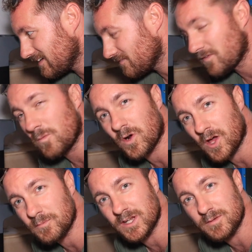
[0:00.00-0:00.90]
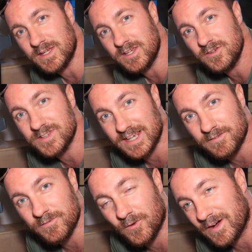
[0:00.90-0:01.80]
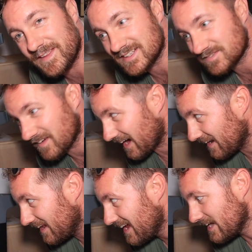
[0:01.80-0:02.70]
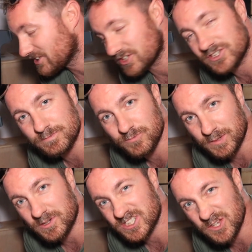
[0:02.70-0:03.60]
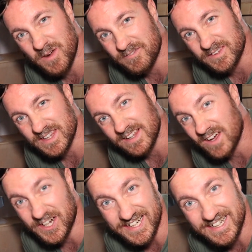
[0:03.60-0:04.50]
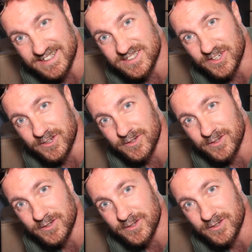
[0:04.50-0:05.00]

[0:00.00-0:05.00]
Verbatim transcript: for what I'm going to be using it for in this van, it should pretty much do everything that I need it to.